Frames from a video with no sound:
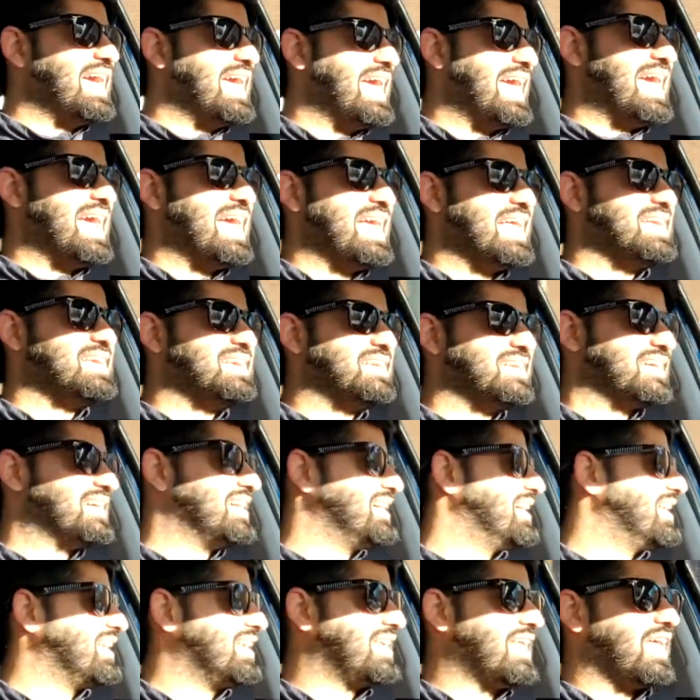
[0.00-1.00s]
And
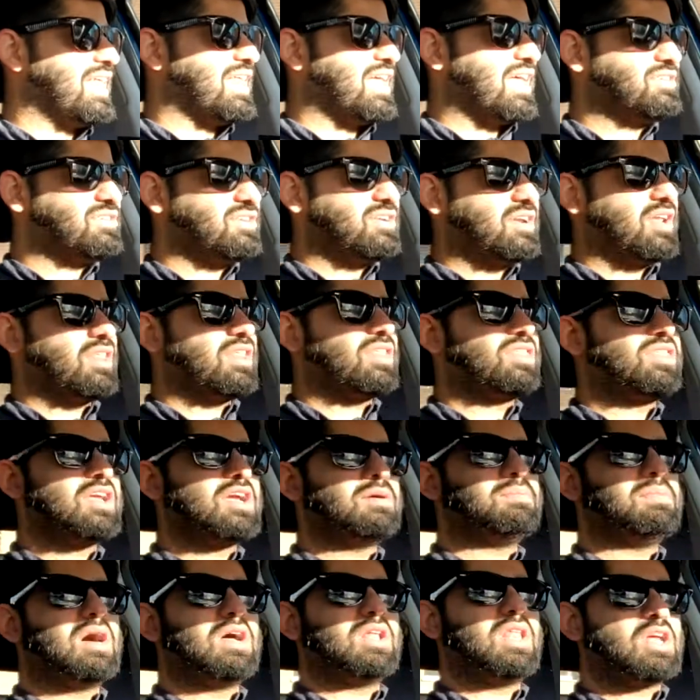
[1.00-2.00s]
that's another thing
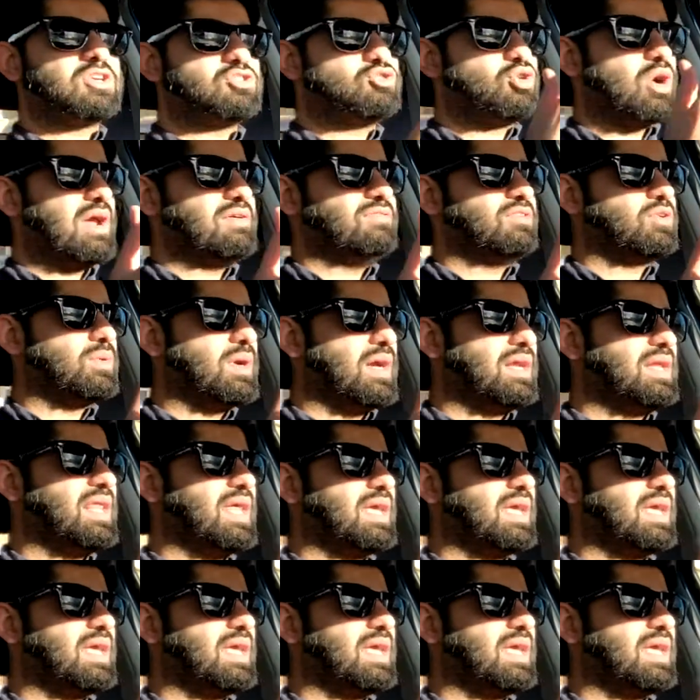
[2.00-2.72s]
about like driving, right?